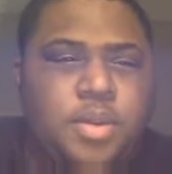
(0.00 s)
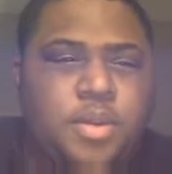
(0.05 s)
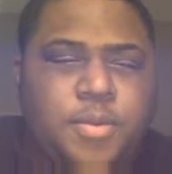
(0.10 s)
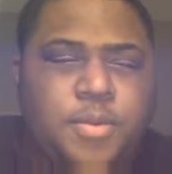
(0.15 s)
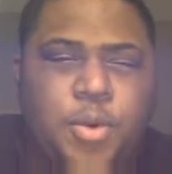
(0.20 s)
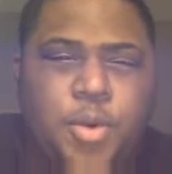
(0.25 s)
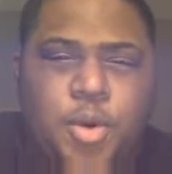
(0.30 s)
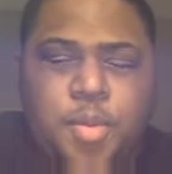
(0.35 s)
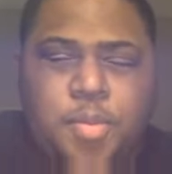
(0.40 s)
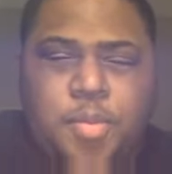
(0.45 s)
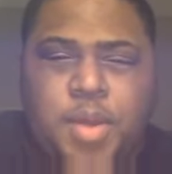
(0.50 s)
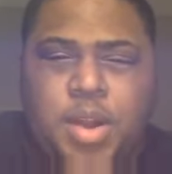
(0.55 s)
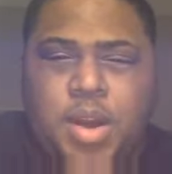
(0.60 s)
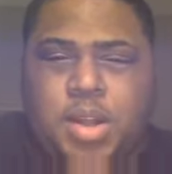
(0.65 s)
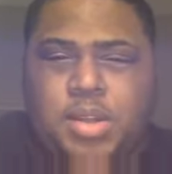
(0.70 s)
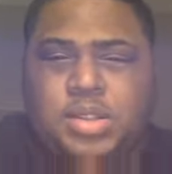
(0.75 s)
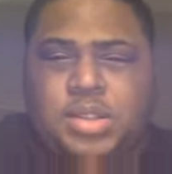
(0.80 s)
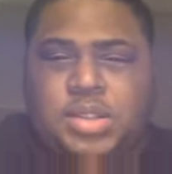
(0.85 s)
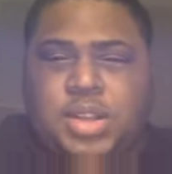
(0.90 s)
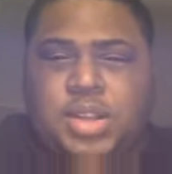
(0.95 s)
for a
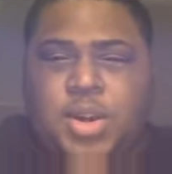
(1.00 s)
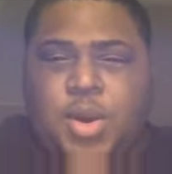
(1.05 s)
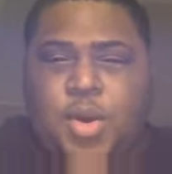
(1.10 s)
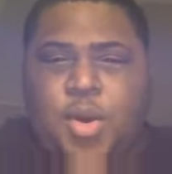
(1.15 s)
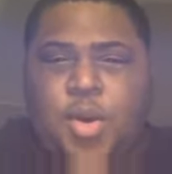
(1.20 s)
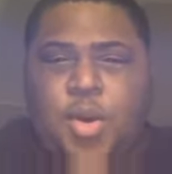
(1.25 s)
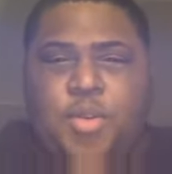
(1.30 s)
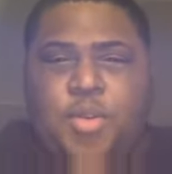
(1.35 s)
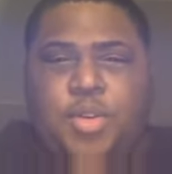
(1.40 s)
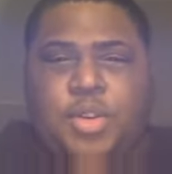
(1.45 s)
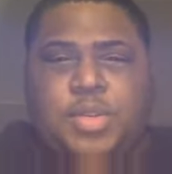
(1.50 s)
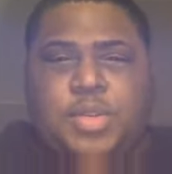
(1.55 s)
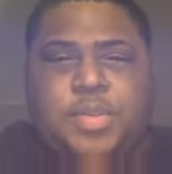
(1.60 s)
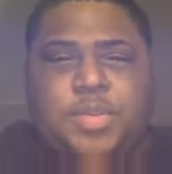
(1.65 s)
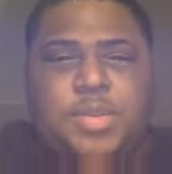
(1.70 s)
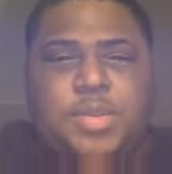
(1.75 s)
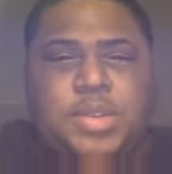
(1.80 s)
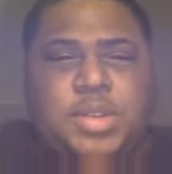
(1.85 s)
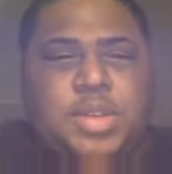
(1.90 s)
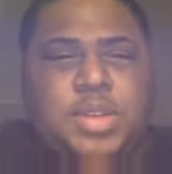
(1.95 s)
minute just to go over some
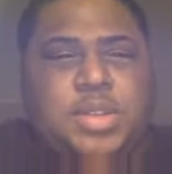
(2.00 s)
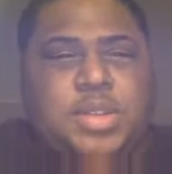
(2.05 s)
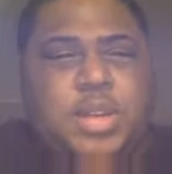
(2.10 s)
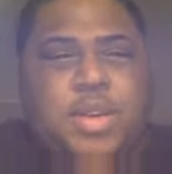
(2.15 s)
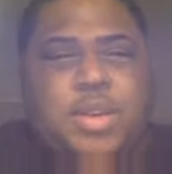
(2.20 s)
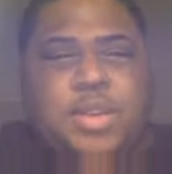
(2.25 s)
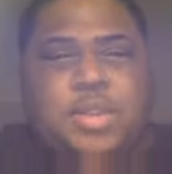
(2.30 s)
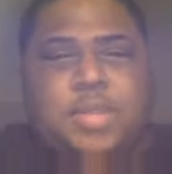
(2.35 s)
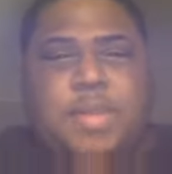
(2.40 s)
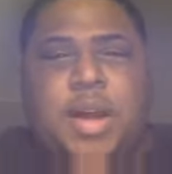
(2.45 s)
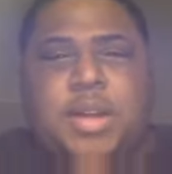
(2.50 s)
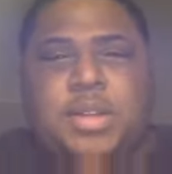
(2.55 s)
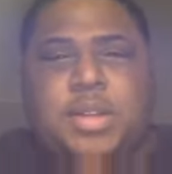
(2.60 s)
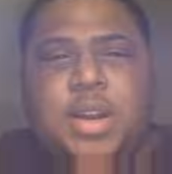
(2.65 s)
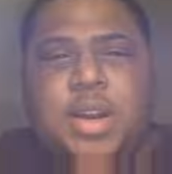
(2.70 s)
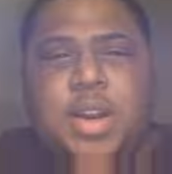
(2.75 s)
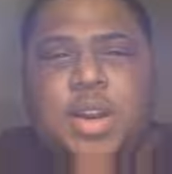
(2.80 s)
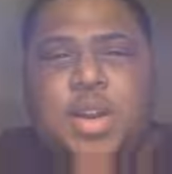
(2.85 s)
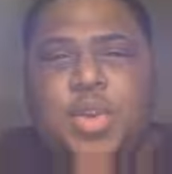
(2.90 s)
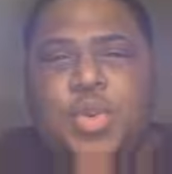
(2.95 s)
details about the
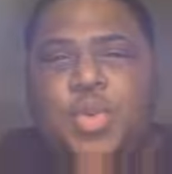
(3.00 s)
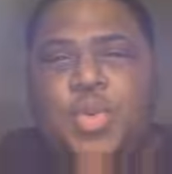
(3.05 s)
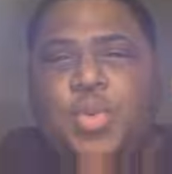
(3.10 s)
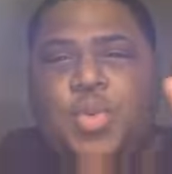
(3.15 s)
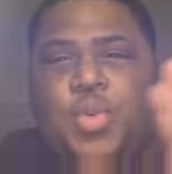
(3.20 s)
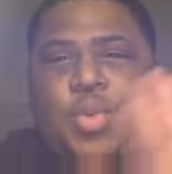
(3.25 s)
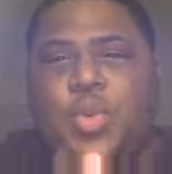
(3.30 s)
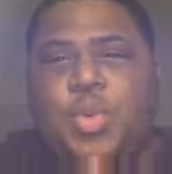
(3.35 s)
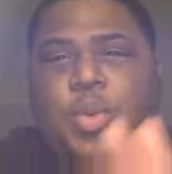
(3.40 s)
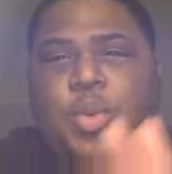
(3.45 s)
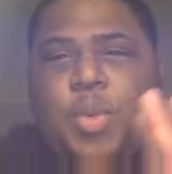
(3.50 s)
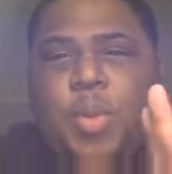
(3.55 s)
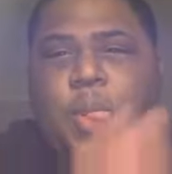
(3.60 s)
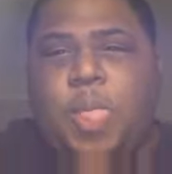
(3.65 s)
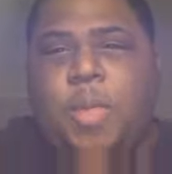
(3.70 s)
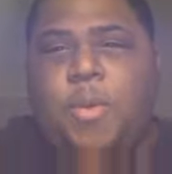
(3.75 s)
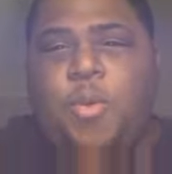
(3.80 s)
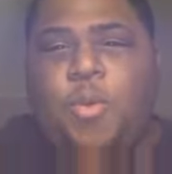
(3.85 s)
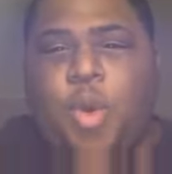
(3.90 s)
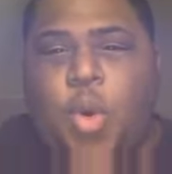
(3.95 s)
new
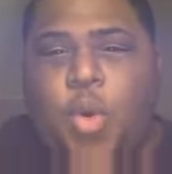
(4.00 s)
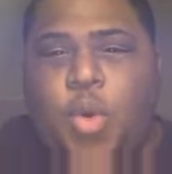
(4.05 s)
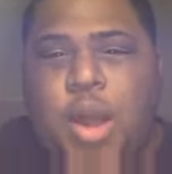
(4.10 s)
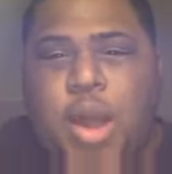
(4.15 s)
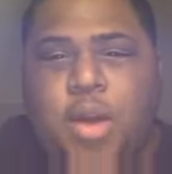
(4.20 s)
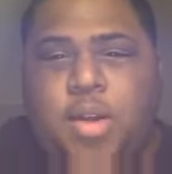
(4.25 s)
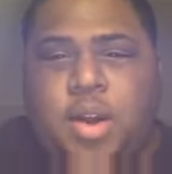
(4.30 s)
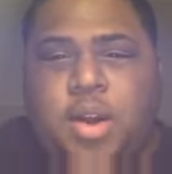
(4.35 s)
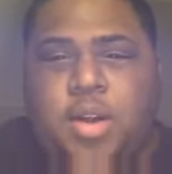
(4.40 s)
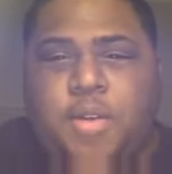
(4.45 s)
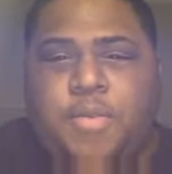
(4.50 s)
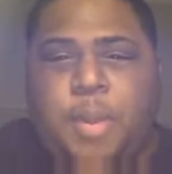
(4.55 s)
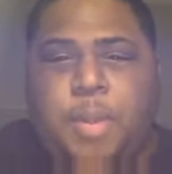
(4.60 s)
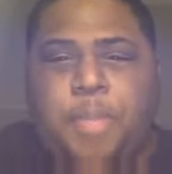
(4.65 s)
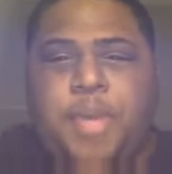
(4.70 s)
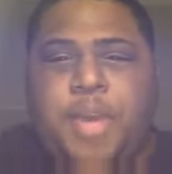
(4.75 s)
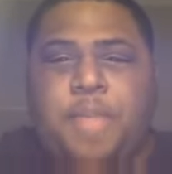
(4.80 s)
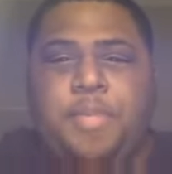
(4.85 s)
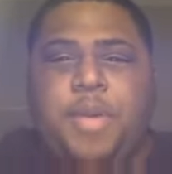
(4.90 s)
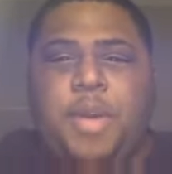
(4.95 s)
rollout of the
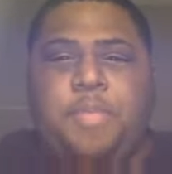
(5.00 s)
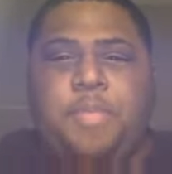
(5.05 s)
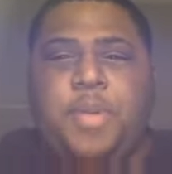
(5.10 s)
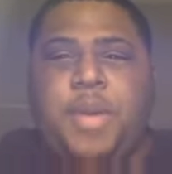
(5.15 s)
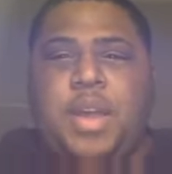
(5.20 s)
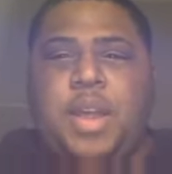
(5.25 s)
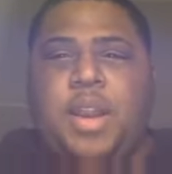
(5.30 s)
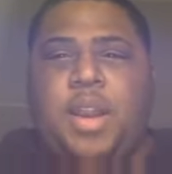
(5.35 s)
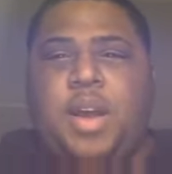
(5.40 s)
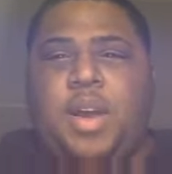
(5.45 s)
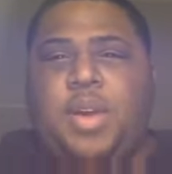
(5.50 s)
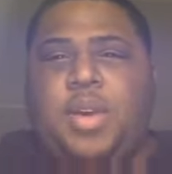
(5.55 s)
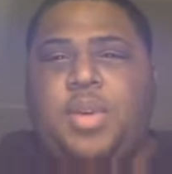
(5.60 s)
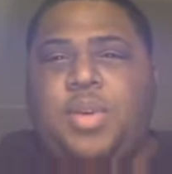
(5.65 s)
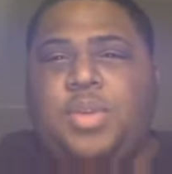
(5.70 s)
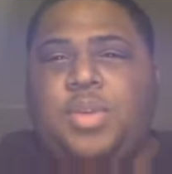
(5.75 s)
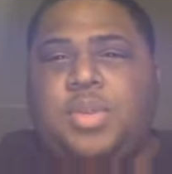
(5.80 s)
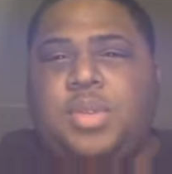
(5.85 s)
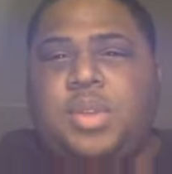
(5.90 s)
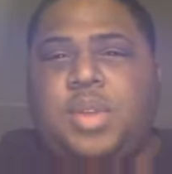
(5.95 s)
PPP
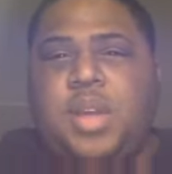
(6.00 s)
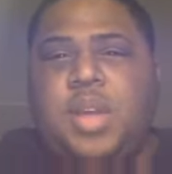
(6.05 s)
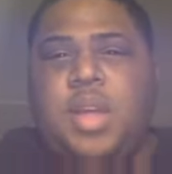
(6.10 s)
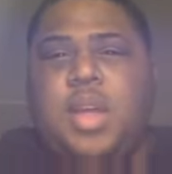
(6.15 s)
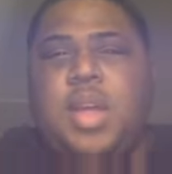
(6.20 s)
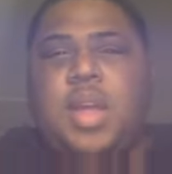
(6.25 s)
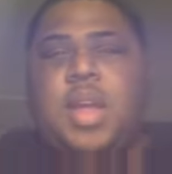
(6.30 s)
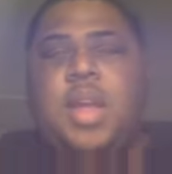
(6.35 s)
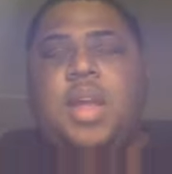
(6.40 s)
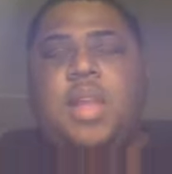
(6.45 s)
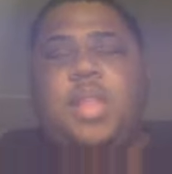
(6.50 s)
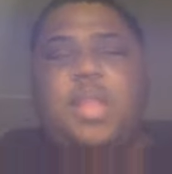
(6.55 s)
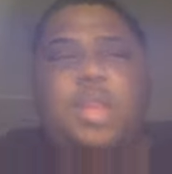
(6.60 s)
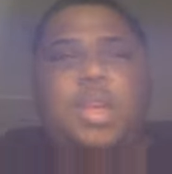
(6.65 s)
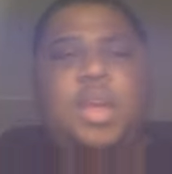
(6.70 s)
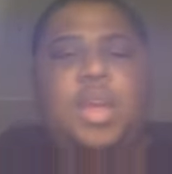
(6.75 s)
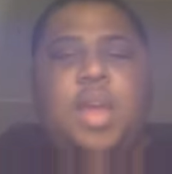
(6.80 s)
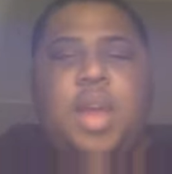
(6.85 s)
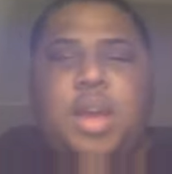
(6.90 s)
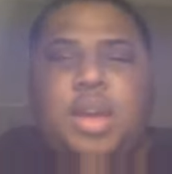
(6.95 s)
loans and
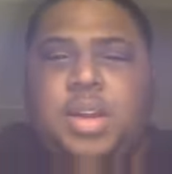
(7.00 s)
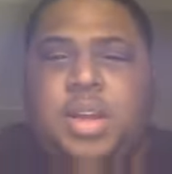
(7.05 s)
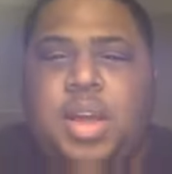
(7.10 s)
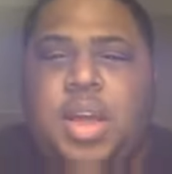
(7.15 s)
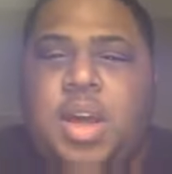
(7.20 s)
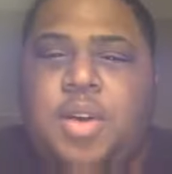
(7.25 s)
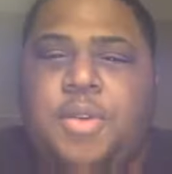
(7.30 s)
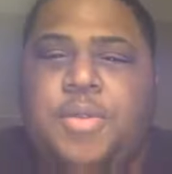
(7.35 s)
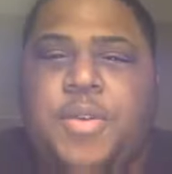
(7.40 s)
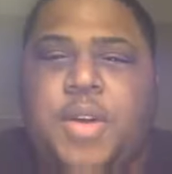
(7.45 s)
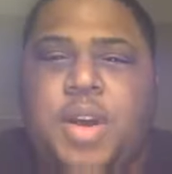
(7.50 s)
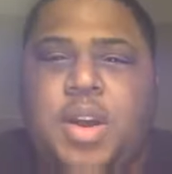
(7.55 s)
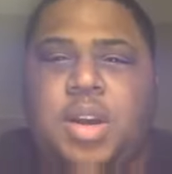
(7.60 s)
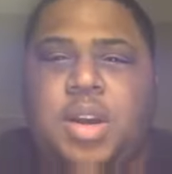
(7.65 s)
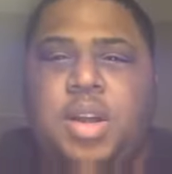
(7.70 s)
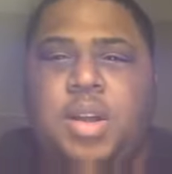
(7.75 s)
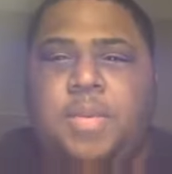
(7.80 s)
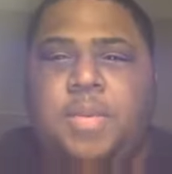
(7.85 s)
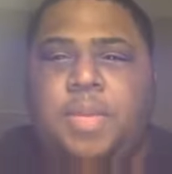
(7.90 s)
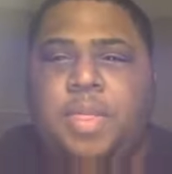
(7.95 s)
the EIDL
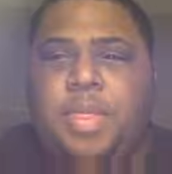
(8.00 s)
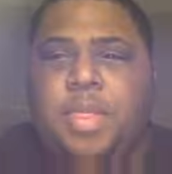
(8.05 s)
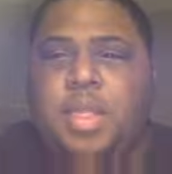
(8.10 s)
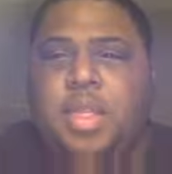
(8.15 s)
funding